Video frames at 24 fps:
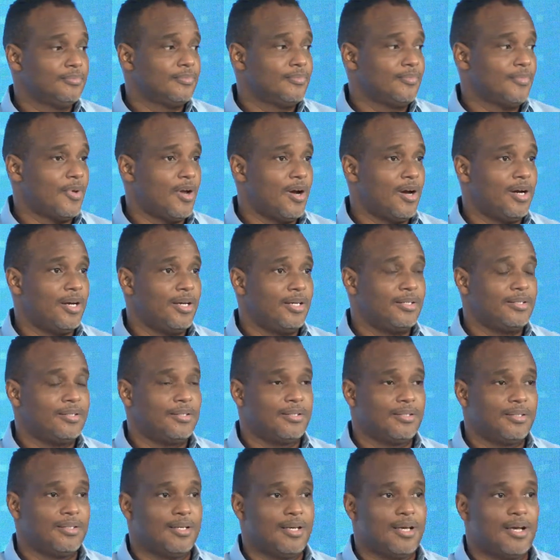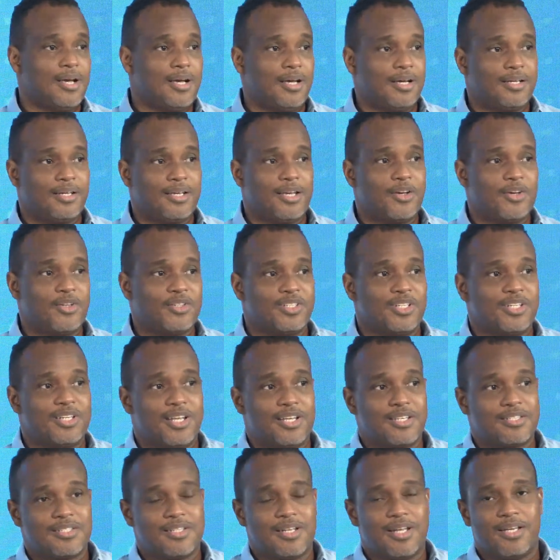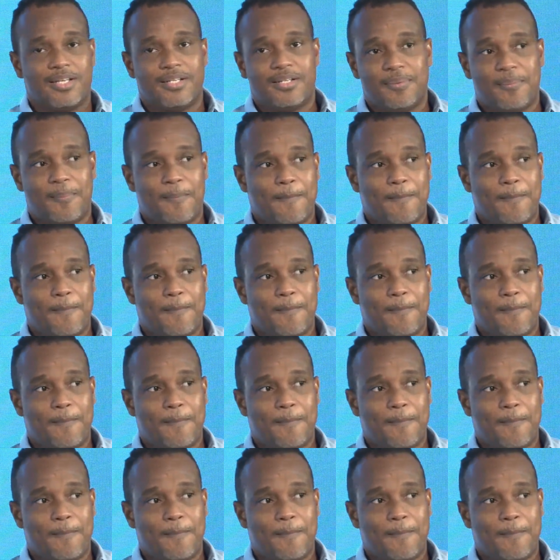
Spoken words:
All right. Can I go to the next slide?